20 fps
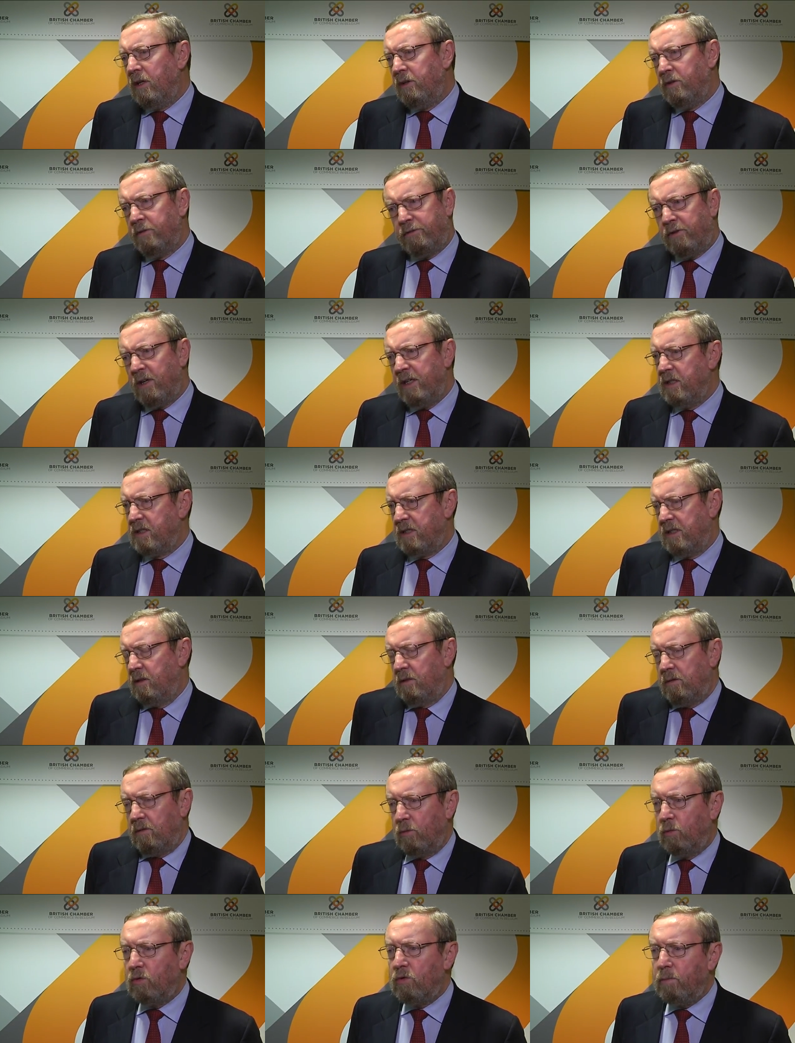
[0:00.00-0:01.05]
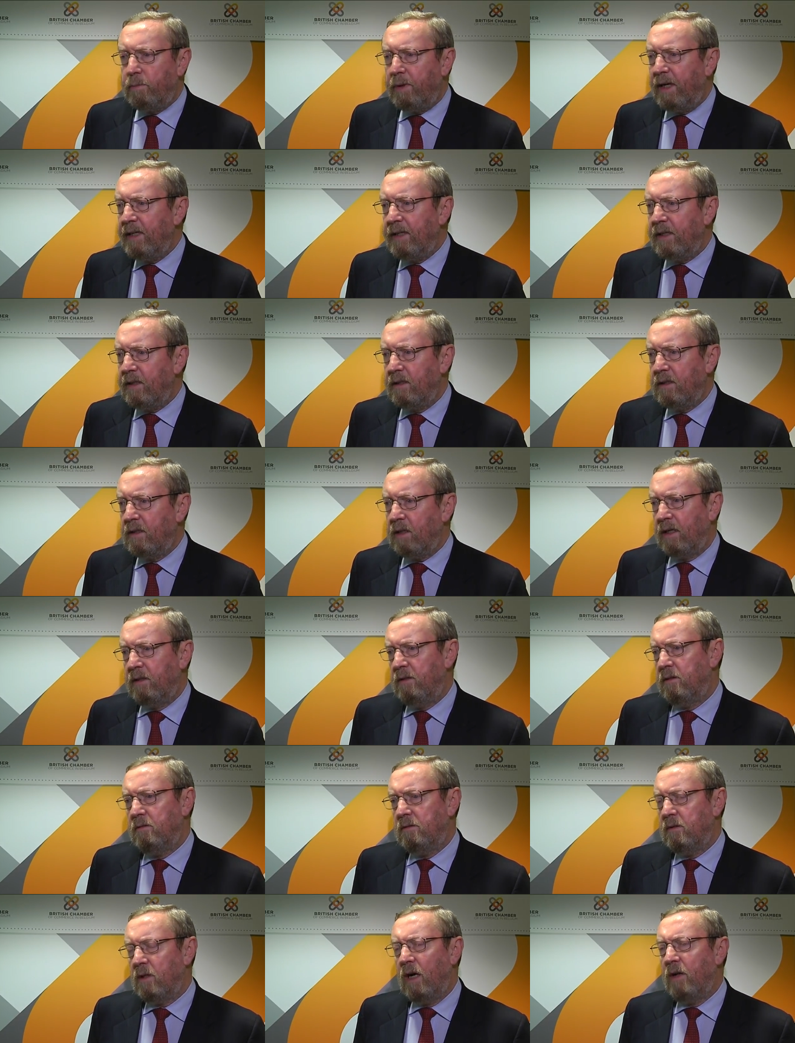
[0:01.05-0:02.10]
the phrase that the World Bank and,
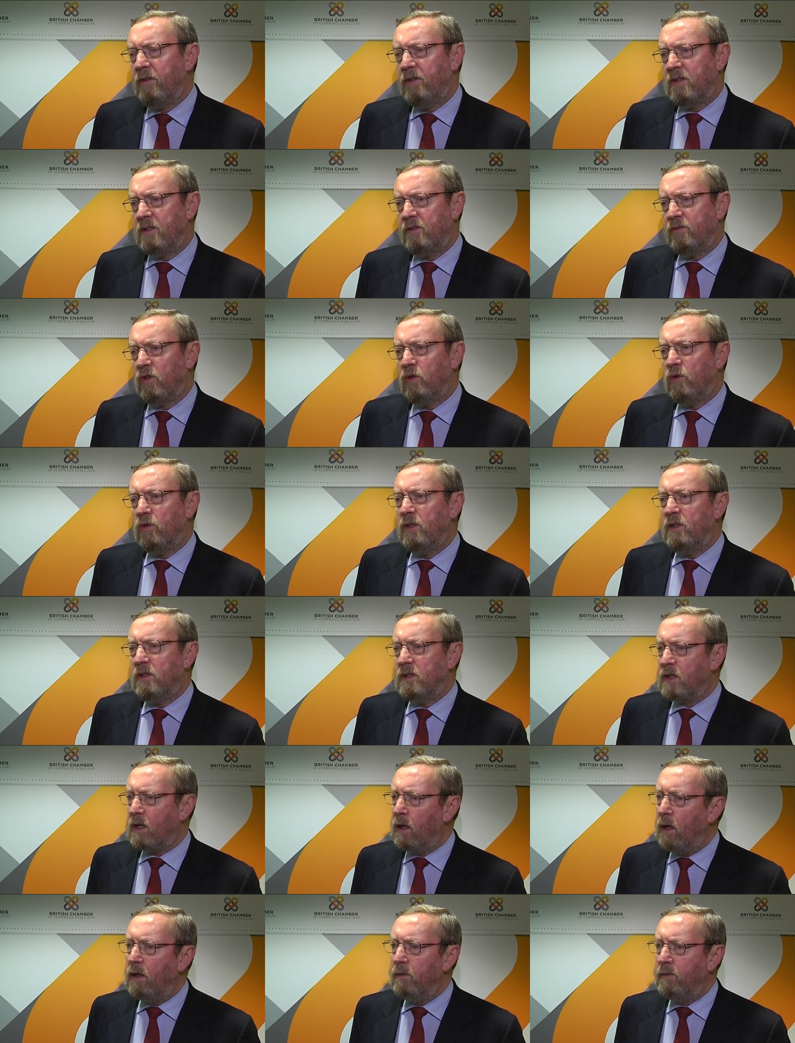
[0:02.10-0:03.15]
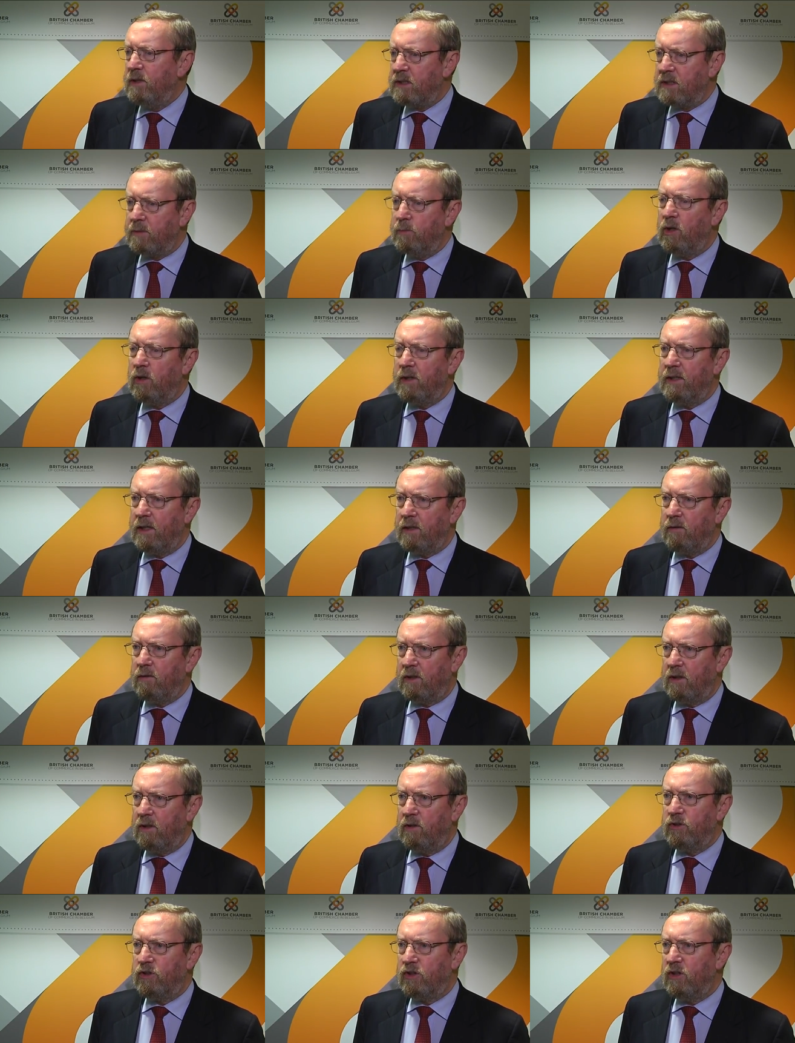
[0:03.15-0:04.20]
and others have coined is climate smart
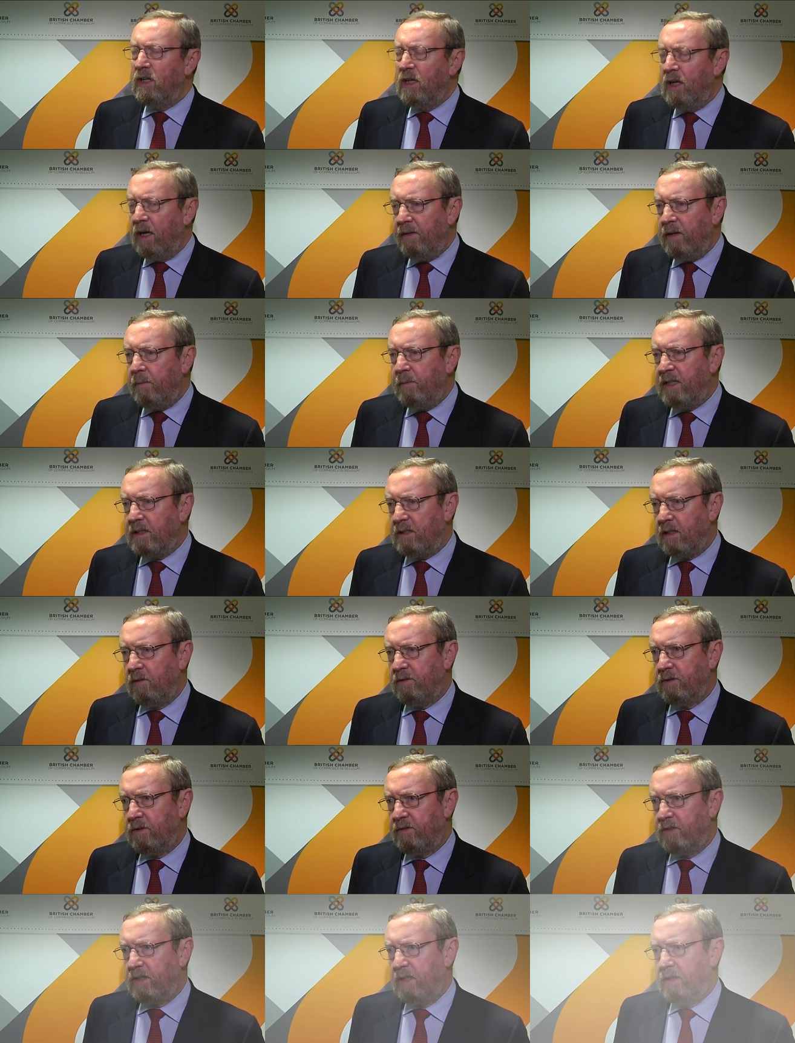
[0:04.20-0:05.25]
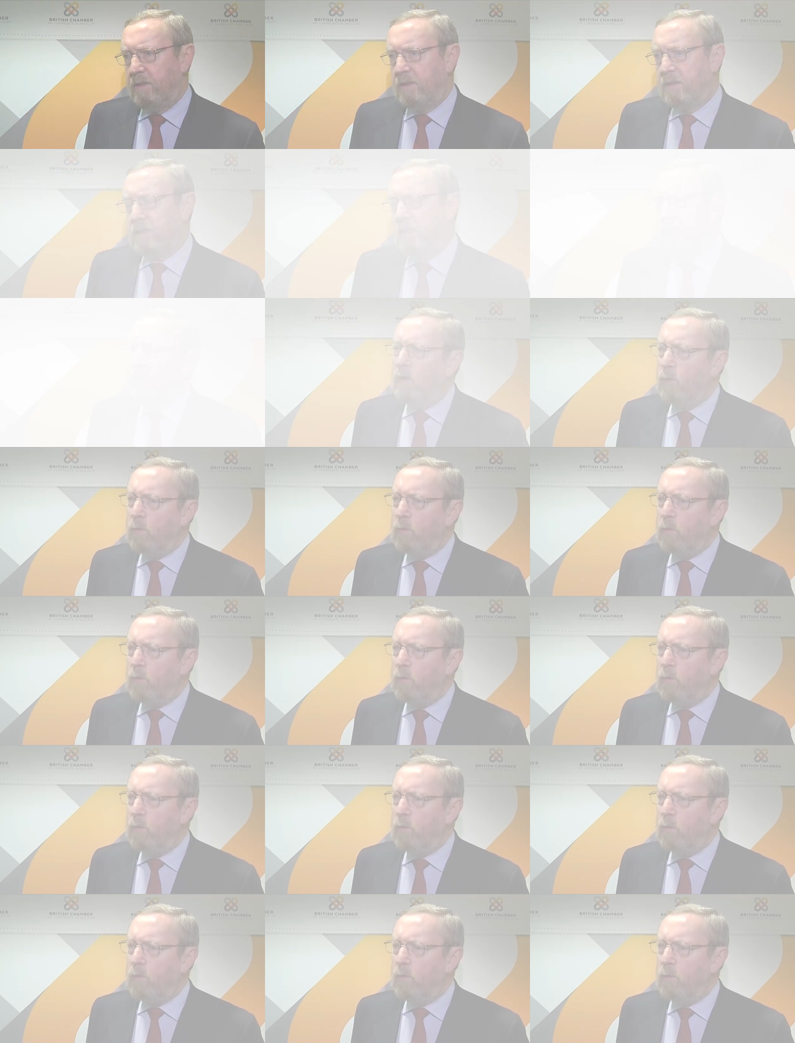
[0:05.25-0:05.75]
agriculture, and that makes lots of sense.